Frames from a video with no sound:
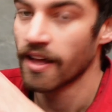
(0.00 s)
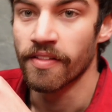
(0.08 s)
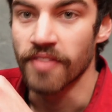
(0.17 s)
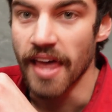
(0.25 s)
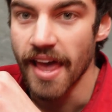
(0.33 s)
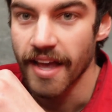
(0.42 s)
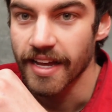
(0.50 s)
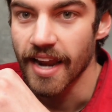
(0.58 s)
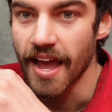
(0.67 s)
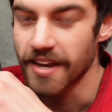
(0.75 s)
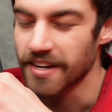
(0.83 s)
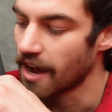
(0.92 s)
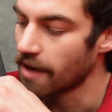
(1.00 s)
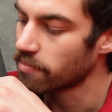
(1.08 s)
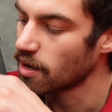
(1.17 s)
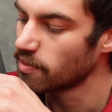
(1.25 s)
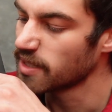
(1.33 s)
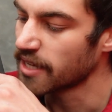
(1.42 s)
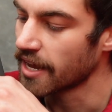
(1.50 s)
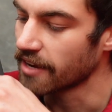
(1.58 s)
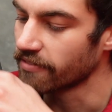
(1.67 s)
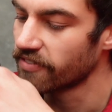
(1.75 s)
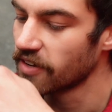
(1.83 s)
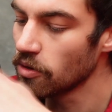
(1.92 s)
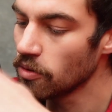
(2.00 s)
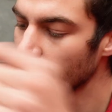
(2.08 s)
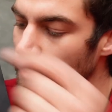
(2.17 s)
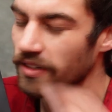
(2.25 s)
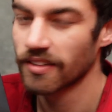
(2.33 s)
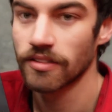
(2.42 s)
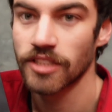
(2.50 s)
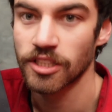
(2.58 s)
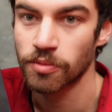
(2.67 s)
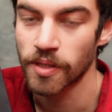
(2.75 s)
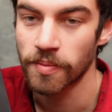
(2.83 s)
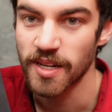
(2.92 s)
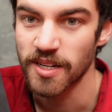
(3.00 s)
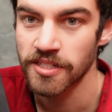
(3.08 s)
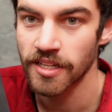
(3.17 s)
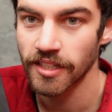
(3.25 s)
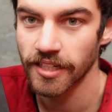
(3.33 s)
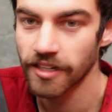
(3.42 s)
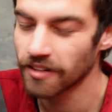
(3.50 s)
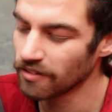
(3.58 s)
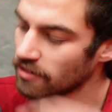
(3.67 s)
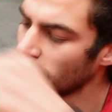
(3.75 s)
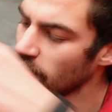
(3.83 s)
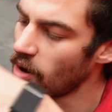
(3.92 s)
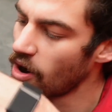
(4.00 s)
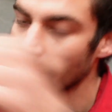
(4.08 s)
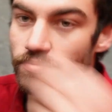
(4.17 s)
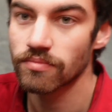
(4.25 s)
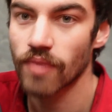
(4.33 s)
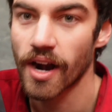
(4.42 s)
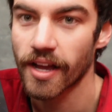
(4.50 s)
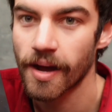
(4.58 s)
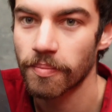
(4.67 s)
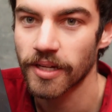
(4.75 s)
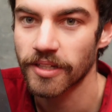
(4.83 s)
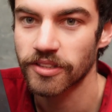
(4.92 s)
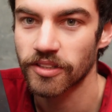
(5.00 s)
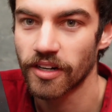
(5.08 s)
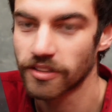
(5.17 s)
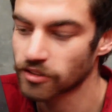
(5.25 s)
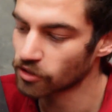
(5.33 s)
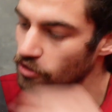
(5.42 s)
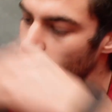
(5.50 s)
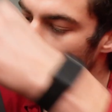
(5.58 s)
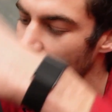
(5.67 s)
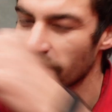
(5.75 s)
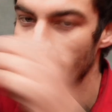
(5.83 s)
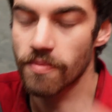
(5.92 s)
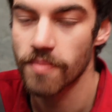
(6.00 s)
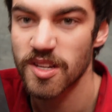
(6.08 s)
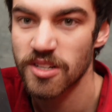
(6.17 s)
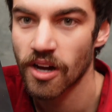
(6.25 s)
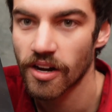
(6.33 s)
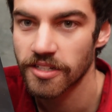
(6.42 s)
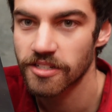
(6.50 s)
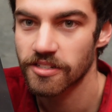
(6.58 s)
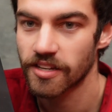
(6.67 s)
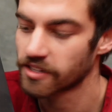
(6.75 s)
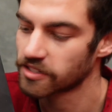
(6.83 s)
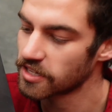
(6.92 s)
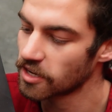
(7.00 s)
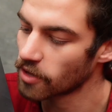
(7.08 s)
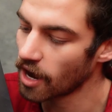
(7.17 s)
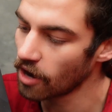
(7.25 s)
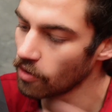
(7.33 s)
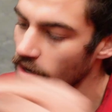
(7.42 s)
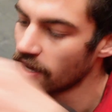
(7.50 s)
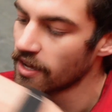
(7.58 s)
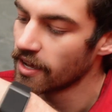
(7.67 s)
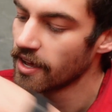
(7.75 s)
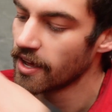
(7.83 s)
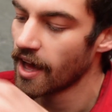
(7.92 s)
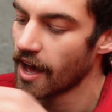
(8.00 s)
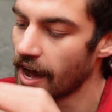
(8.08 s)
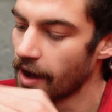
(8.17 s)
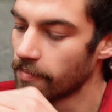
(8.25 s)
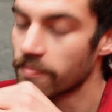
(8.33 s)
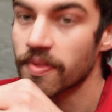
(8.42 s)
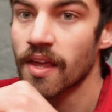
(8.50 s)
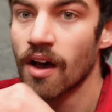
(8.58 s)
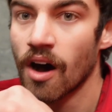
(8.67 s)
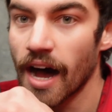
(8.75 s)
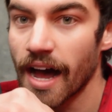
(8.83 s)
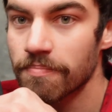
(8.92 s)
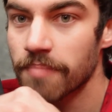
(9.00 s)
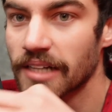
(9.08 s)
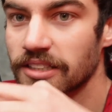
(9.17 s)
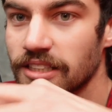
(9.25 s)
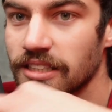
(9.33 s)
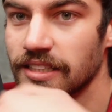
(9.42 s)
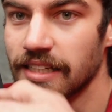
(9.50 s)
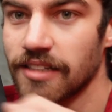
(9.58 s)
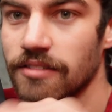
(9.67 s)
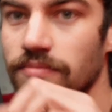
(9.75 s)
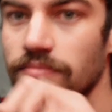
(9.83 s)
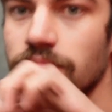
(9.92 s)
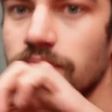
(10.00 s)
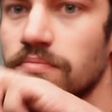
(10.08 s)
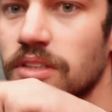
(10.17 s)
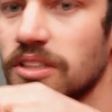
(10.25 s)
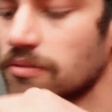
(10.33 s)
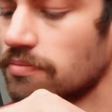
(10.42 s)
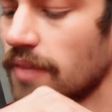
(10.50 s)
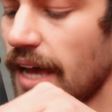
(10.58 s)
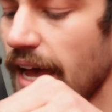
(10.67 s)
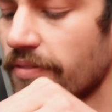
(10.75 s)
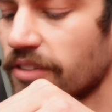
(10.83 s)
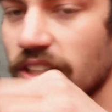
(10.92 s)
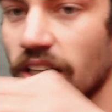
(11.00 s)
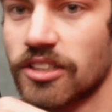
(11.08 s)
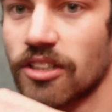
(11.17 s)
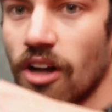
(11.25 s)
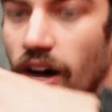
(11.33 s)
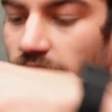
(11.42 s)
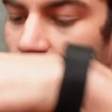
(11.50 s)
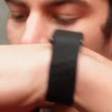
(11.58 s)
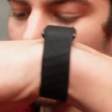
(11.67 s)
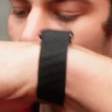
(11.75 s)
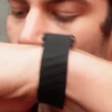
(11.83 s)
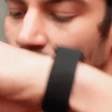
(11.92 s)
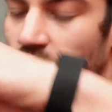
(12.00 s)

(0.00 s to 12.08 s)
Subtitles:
They're gonna end up probably getting filled just with a bit of silicone. We might run a couple extra screws just in from this side just to seal the hole. I had punched this in just ever so slightly so